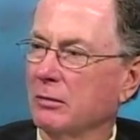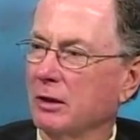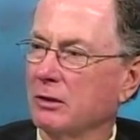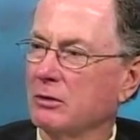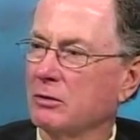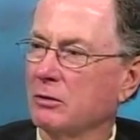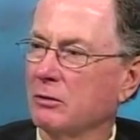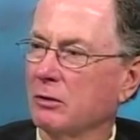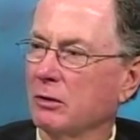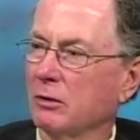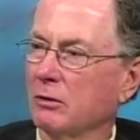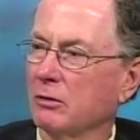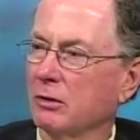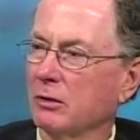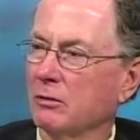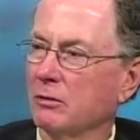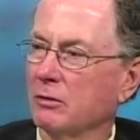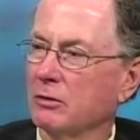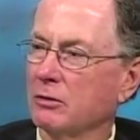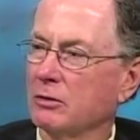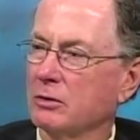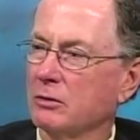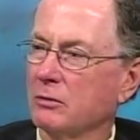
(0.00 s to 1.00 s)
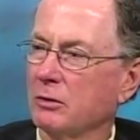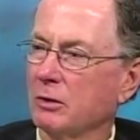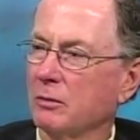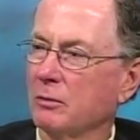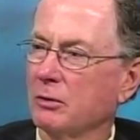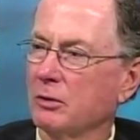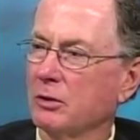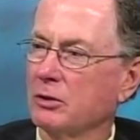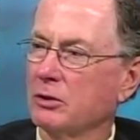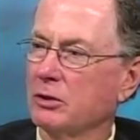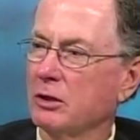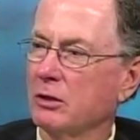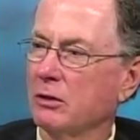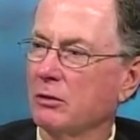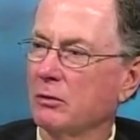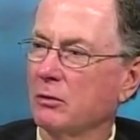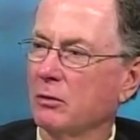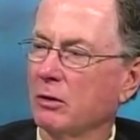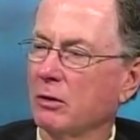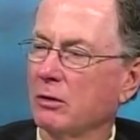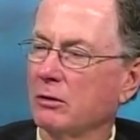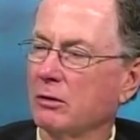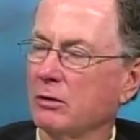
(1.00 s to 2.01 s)
makes a real difference. And we appreciate right. the
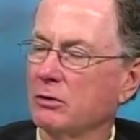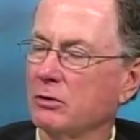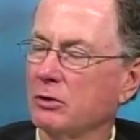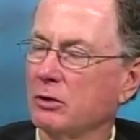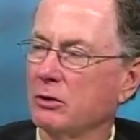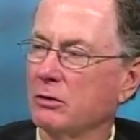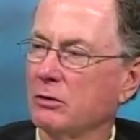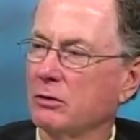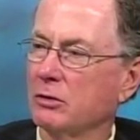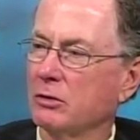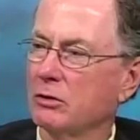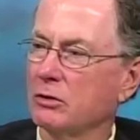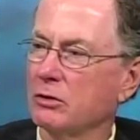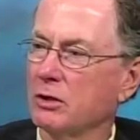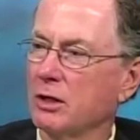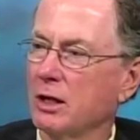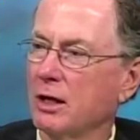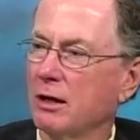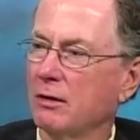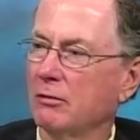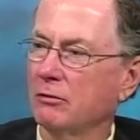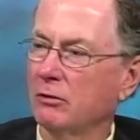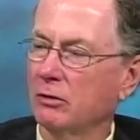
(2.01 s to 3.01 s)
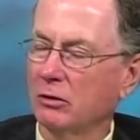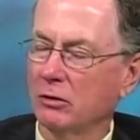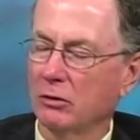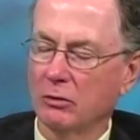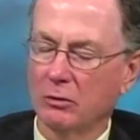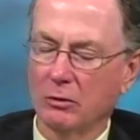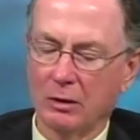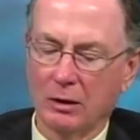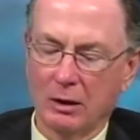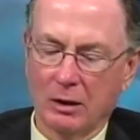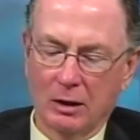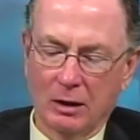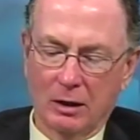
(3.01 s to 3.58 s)
work that you and your staff do.